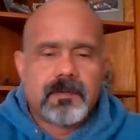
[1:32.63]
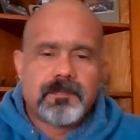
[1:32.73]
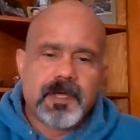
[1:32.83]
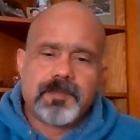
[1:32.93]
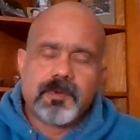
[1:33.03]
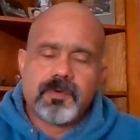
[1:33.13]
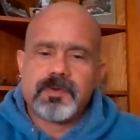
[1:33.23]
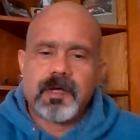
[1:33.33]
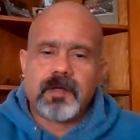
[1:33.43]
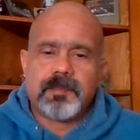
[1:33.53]
people who
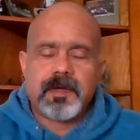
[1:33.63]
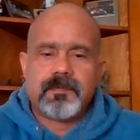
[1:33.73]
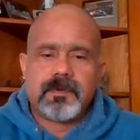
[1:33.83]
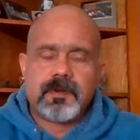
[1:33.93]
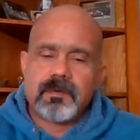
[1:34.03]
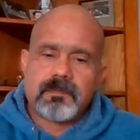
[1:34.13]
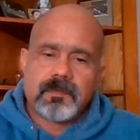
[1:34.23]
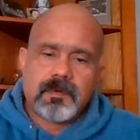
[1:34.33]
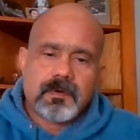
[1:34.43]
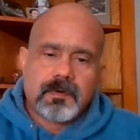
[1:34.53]
tell me, you know,
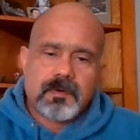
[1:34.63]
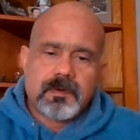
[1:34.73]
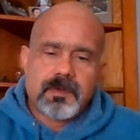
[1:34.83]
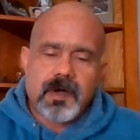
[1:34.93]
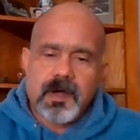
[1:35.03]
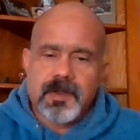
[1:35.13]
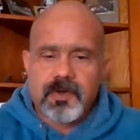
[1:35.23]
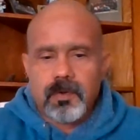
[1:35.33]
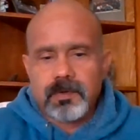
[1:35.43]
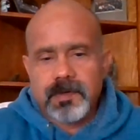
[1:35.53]
the God of
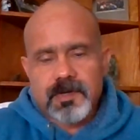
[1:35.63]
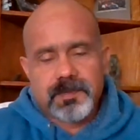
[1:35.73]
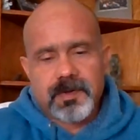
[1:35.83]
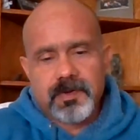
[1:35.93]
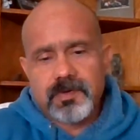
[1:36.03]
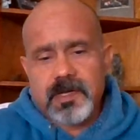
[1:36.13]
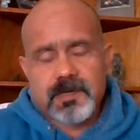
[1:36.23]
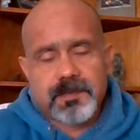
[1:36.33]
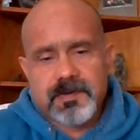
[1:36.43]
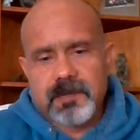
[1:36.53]
the Old Testament and New
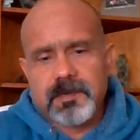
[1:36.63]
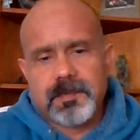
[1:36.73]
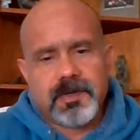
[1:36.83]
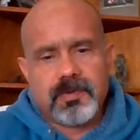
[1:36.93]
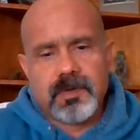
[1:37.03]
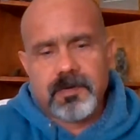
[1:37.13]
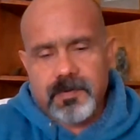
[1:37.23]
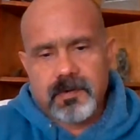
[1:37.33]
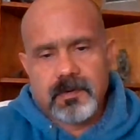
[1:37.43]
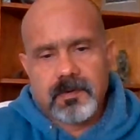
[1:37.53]
Testament seem to be two
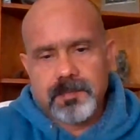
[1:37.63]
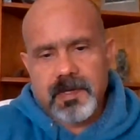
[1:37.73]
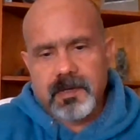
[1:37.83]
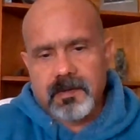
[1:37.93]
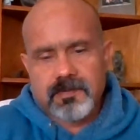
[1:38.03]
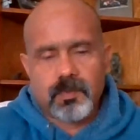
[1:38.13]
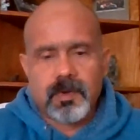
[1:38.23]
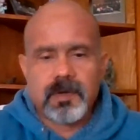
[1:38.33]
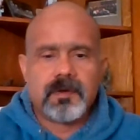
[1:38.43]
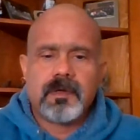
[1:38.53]
different beings,
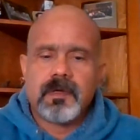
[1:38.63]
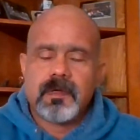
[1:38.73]
one